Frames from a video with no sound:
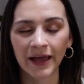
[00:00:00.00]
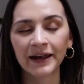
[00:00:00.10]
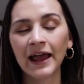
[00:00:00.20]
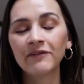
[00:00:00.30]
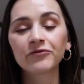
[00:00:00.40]

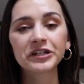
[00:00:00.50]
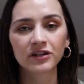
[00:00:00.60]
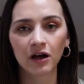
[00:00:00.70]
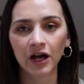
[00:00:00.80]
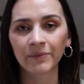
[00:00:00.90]
And every
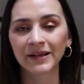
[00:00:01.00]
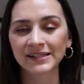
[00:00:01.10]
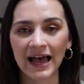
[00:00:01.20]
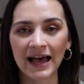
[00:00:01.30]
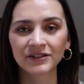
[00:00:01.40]
time a
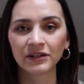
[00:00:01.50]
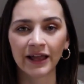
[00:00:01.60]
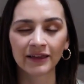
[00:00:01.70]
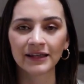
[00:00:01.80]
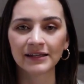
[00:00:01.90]
scandal
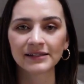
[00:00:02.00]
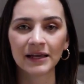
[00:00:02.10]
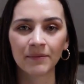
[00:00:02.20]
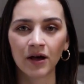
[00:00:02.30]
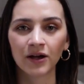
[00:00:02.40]
like this
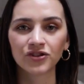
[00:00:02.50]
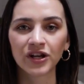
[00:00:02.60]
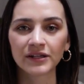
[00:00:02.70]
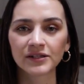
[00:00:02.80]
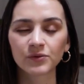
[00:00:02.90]

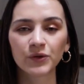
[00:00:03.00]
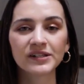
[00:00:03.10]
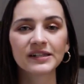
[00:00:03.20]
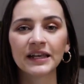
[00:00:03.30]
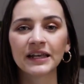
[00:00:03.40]
emerges, we
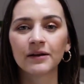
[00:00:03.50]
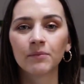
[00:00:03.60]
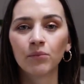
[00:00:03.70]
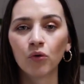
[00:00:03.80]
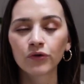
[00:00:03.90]
see
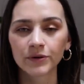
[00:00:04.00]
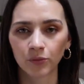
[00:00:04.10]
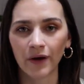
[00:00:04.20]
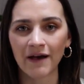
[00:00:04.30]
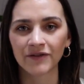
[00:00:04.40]
more and
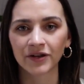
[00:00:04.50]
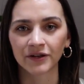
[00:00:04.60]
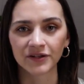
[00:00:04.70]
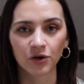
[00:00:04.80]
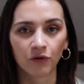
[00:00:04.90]
more
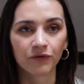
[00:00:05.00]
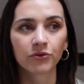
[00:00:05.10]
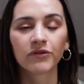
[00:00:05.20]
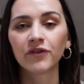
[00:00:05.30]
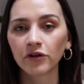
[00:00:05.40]
evidence of
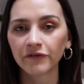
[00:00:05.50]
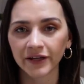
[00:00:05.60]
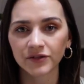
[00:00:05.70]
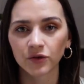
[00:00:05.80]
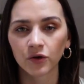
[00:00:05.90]
the
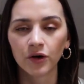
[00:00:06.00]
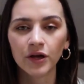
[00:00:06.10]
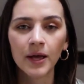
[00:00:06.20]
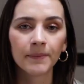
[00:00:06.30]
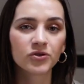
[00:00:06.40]
revolving door
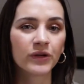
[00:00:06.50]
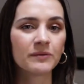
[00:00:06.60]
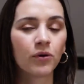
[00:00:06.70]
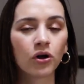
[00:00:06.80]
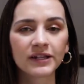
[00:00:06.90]

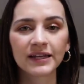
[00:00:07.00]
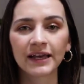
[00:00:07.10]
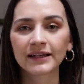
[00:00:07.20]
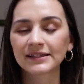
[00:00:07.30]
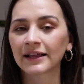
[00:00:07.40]
between
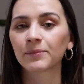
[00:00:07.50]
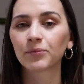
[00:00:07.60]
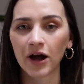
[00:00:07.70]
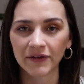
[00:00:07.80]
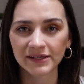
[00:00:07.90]
politics and the
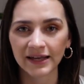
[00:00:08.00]
private